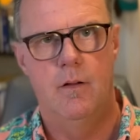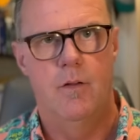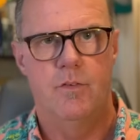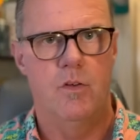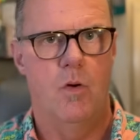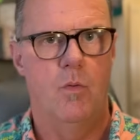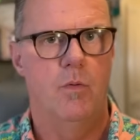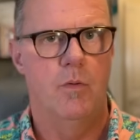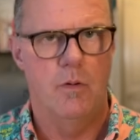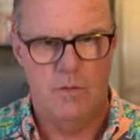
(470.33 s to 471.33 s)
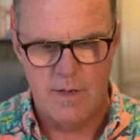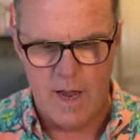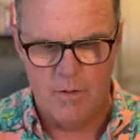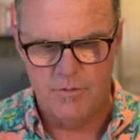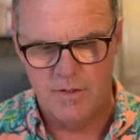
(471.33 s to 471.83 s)
So
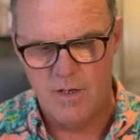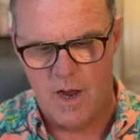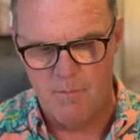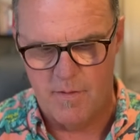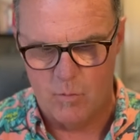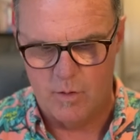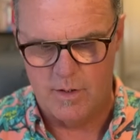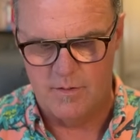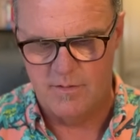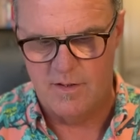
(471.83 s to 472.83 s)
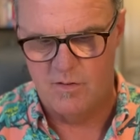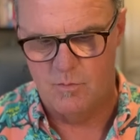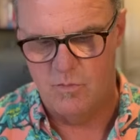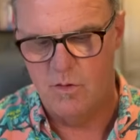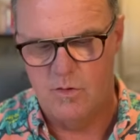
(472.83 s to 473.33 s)
now's the time that we're going to see
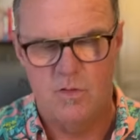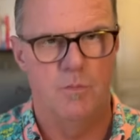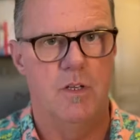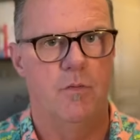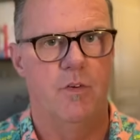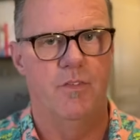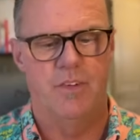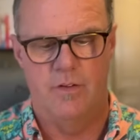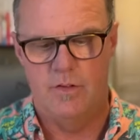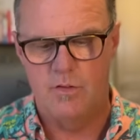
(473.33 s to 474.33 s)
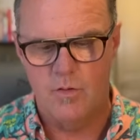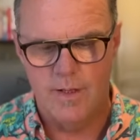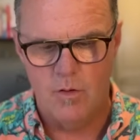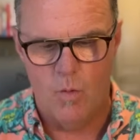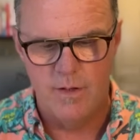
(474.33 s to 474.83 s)
some some differences. And so
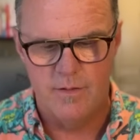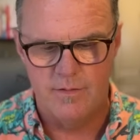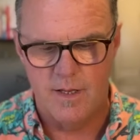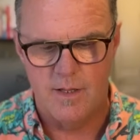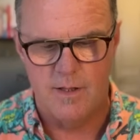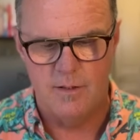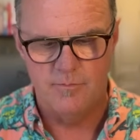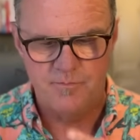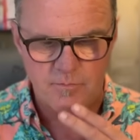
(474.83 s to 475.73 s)
they go on to say that